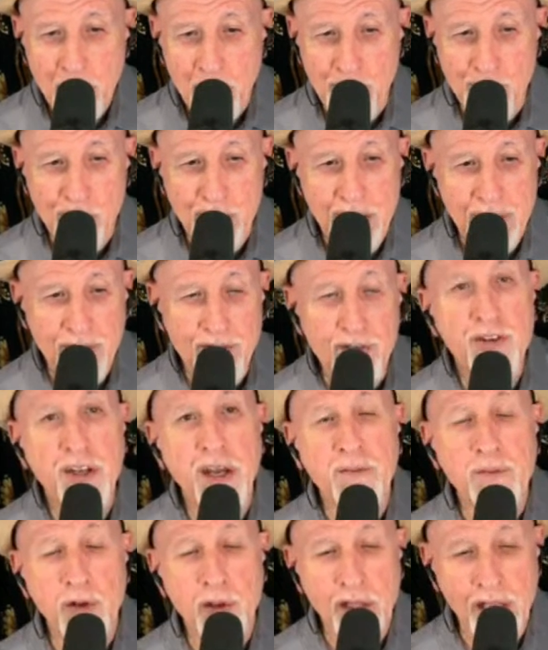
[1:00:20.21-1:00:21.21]
received
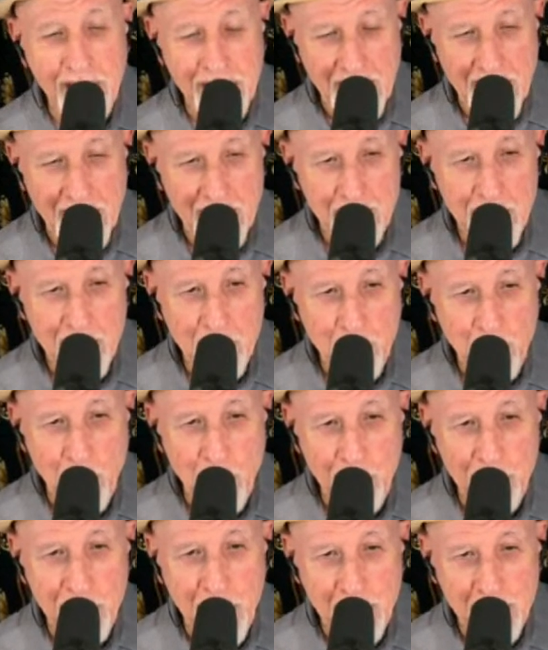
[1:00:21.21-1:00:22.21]
several Academy
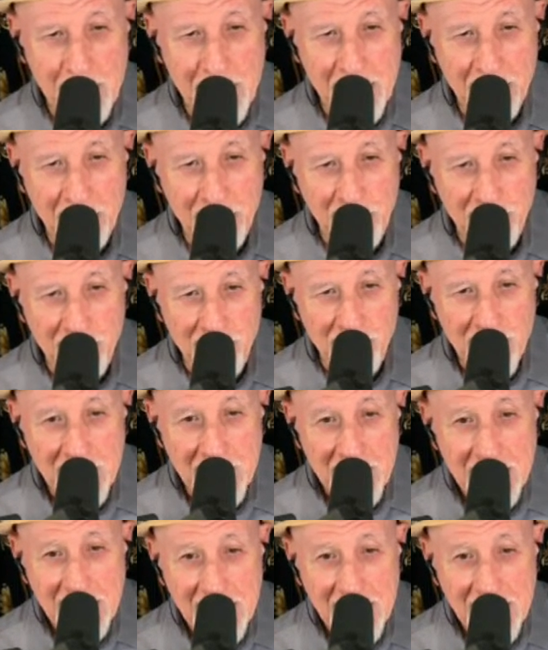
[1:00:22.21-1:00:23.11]
Award nominations.